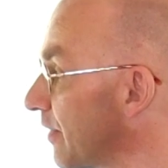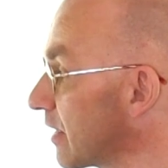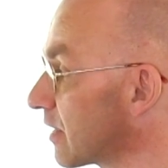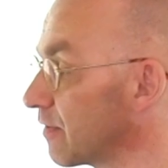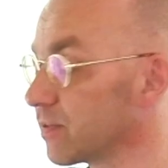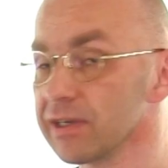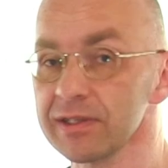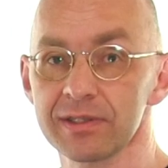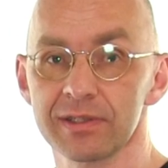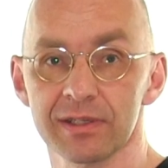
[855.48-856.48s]
and that gives
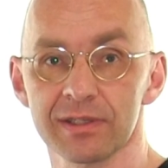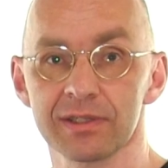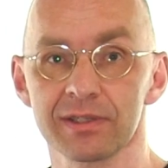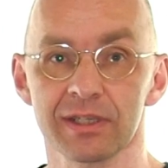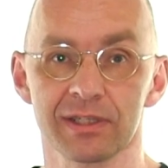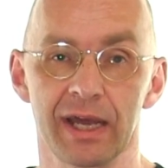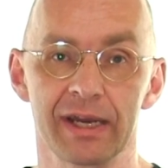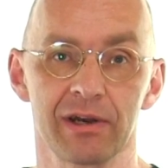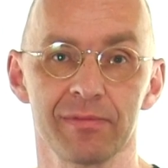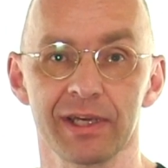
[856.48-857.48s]
us this, this
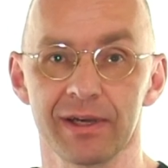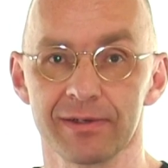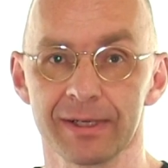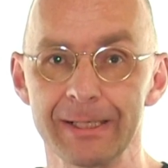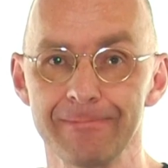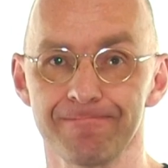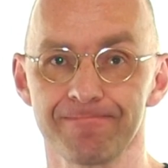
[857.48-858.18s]
diagram here, okay?